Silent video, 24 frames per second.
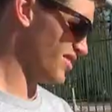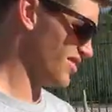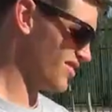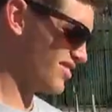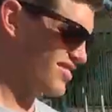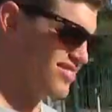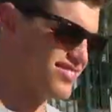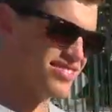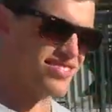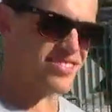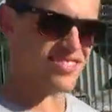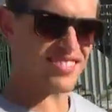
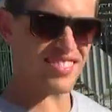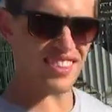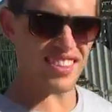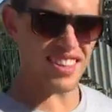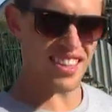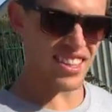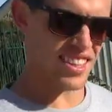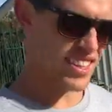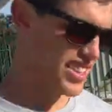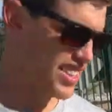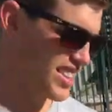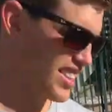What's your
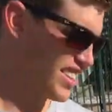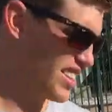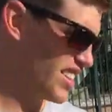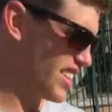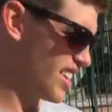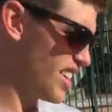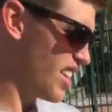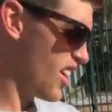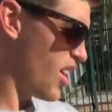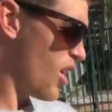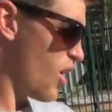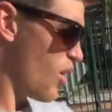strategy,
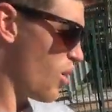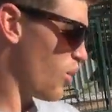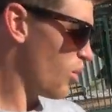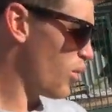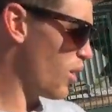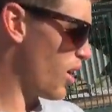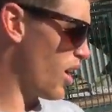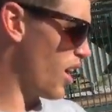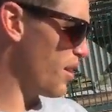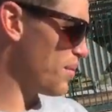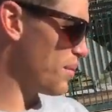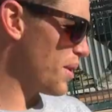mate?
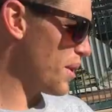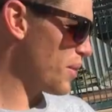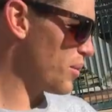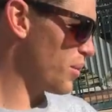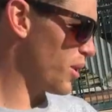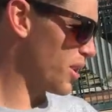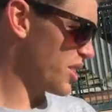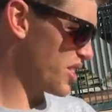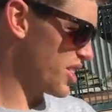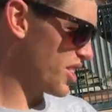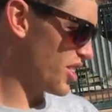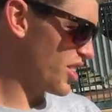Well, I've been
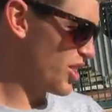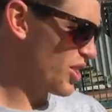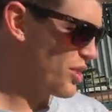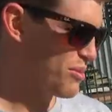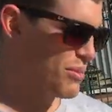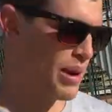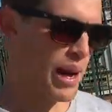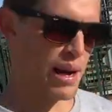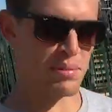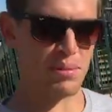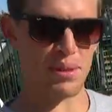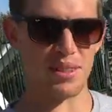watching
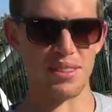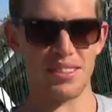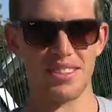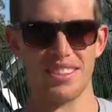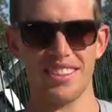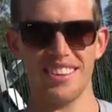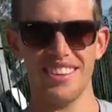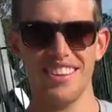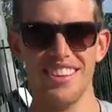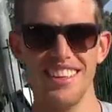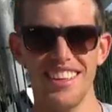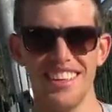you
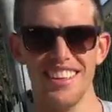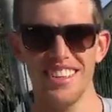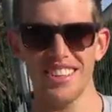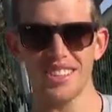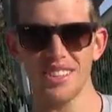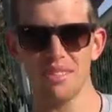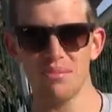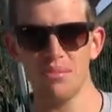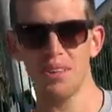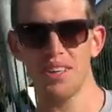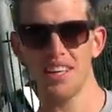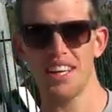Muppets do it. It
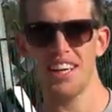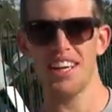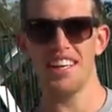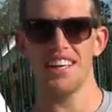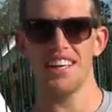looks pretty